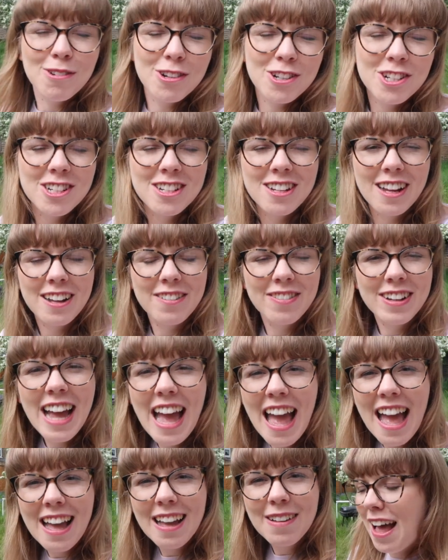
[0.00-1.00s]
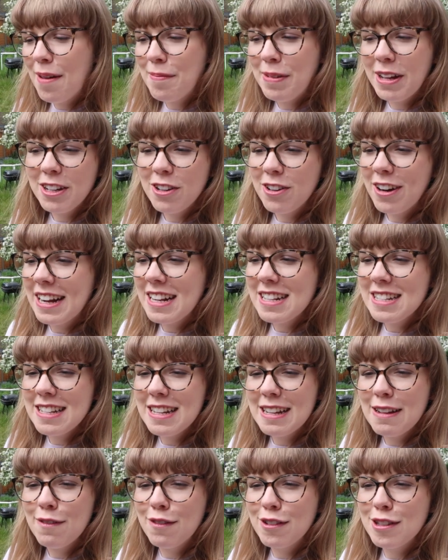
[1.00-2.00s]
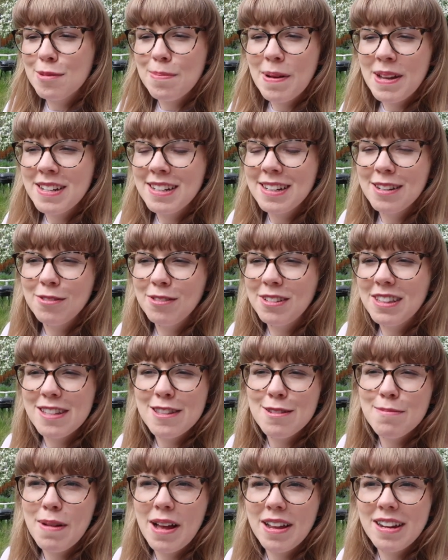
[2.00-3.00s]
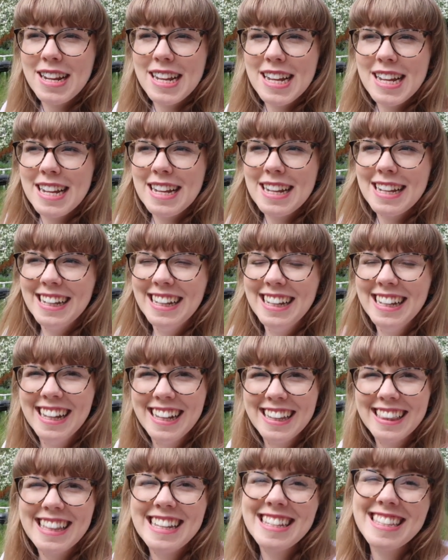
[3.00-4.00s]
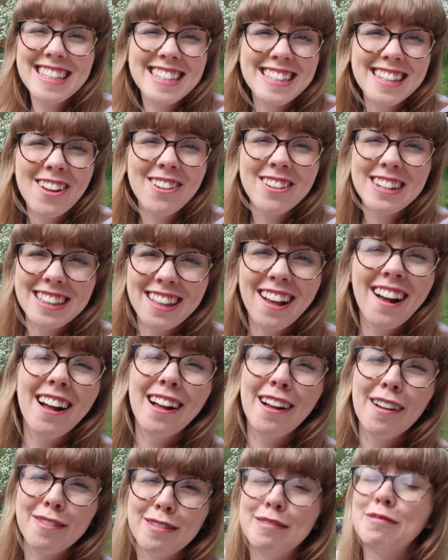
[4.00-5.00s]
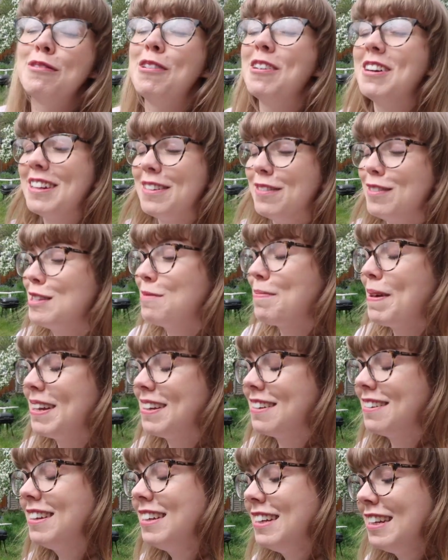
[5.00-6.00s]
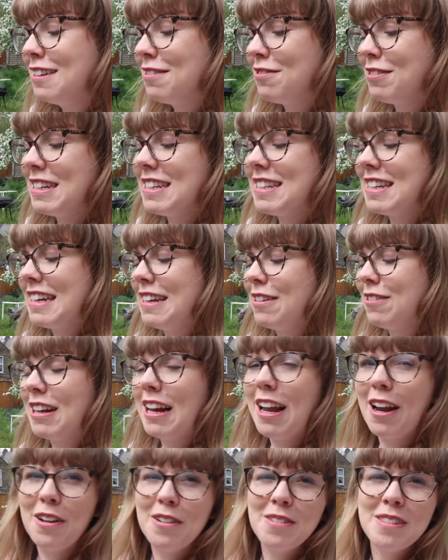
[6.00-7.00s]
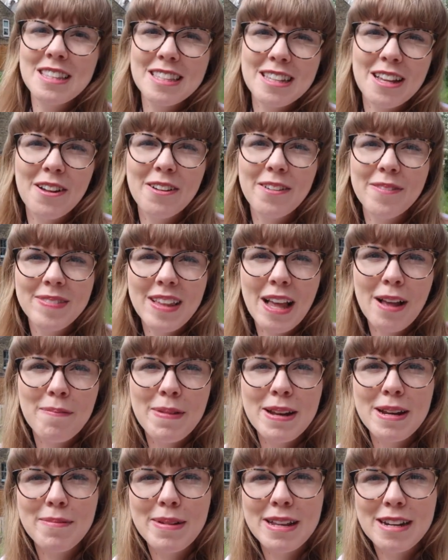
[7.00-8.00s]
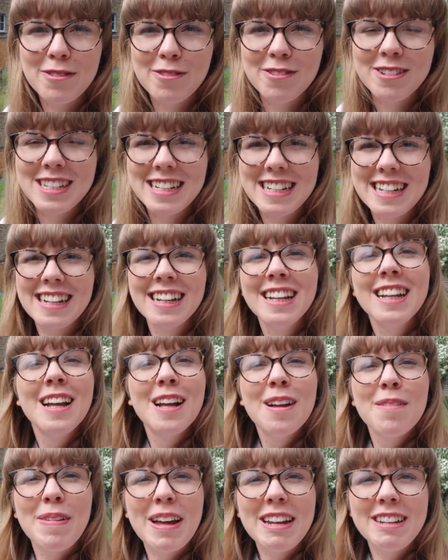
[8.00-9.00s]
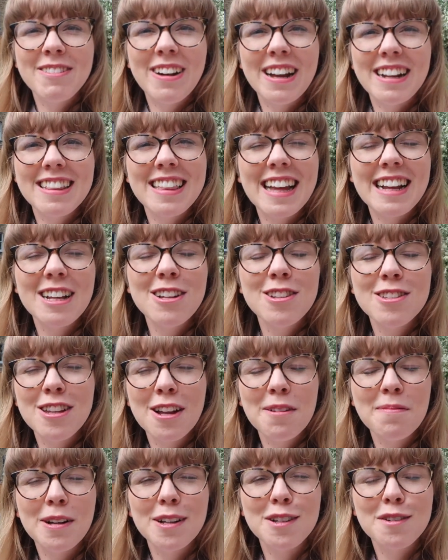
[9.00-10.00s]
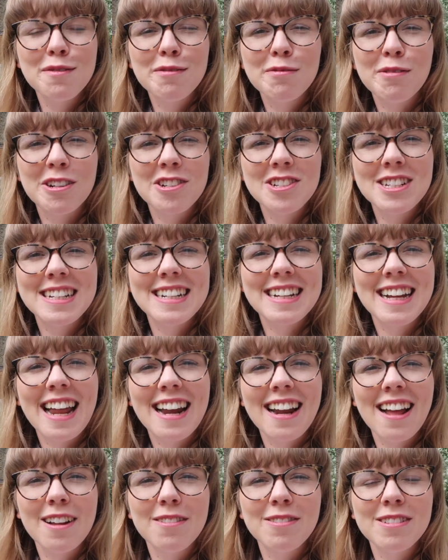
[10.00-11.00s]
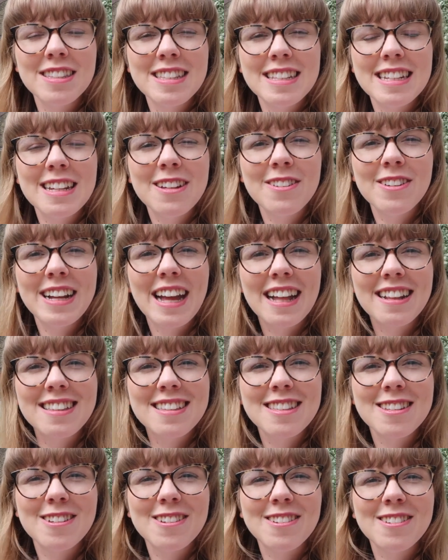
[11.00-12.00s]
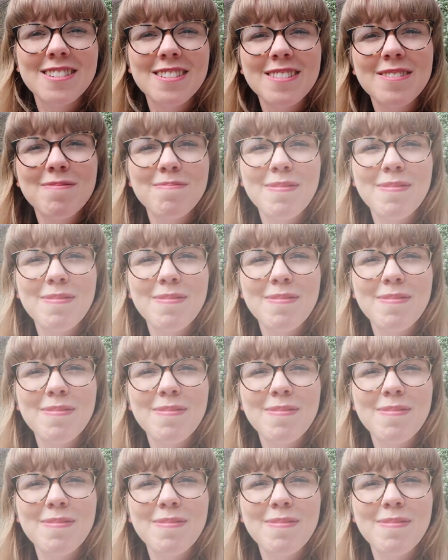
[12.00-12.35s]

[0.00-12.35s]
What should I have kept? Am I crazy for spending all this money? This is only the half of what I've spent recently on clothes, so I've been a bit naughty. But anyway, thank you so much for watching and I will see you again soon.